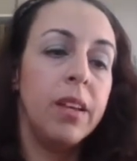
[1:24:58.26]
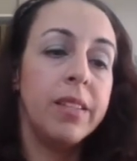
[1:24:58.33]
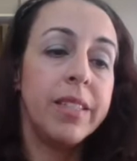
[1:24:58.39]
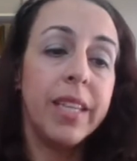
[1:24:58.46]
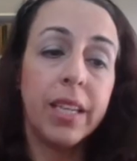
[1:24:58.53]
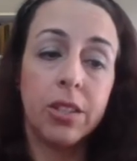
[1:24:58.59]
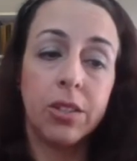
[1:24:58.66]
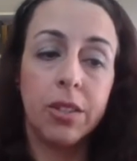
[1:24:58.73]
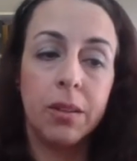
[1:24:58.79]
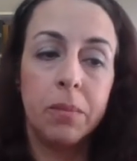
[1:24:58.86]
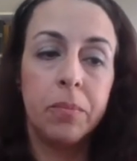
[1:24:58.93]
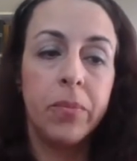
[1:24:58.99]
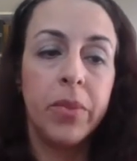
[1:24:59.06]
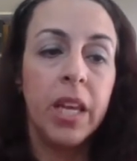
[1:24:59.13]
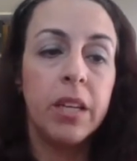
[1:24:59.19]
Sixth,
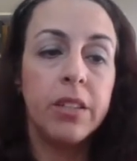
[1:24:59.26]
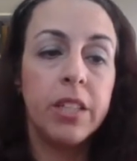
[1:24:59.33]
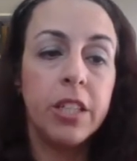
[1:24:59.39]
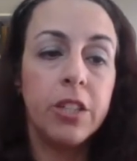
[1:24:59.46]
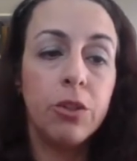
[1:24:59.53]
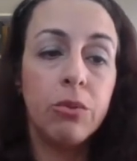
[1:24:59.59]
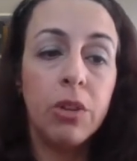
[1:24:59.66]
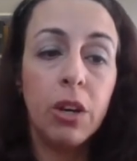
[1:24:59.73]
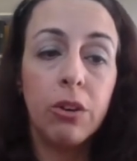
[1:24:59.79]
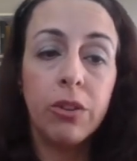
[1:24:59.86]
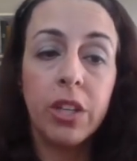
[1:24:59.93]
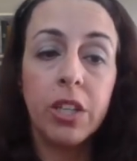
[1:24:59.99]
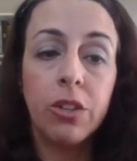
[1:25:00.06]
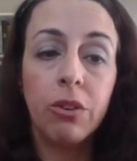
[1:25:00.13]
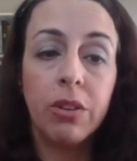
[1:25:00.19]
Did you know
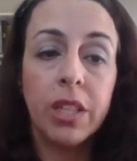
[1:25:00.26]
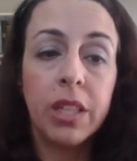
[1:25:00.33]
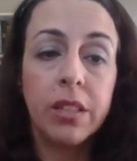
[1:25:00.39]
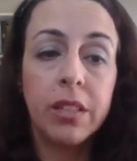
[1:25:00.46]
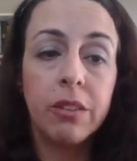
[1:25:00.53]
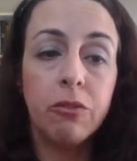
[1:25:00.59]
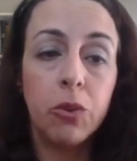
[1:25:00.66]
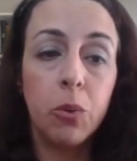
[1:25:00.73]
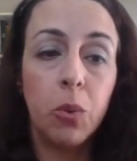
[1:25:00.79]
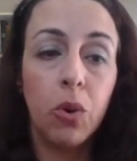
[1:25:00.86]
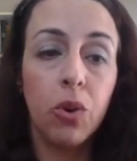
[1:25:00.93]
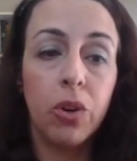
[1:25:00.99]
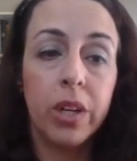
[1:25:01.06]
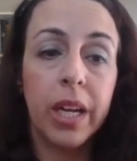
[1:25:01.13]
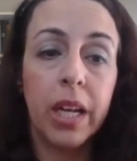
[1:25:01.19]
that during the Civil
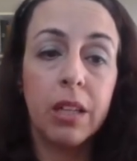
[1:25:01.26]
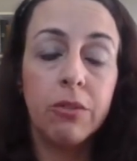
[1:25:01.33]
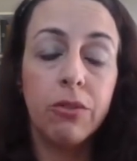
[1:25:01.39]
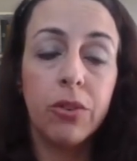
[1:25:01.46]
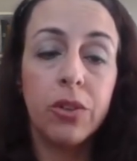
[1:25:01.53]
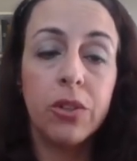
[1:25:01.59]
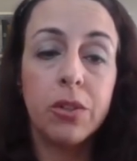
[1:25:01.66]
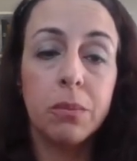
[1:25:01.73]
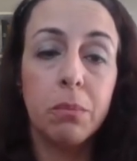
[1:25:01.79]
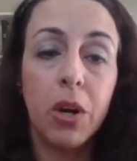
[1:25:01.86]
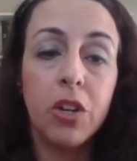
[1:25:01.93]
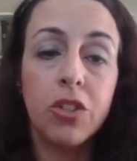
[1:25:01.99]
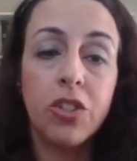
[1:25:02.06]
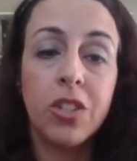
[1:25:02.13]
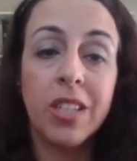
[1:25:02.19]
War, Californians
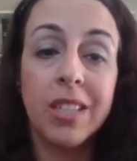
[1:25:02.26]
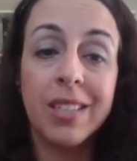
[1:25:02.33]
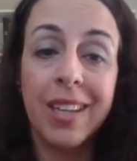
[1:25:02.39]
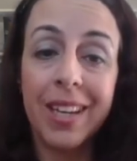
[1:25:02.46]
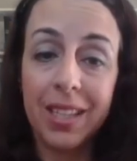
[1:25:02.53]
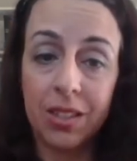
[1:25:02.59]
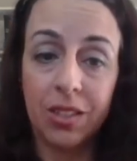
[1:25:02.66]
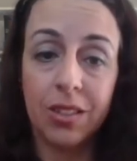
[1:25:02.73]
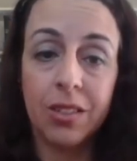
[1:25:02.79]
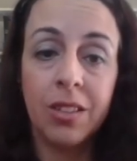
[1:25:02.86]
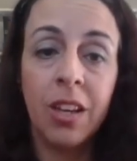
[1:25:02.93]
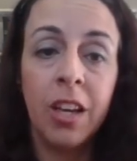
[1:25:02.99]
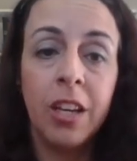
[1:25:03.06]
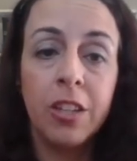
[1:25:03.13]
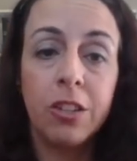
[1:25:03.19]
marched to
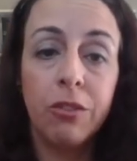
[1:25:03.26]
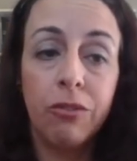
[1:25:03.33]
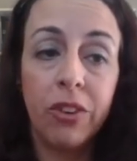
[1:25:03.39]
Texas to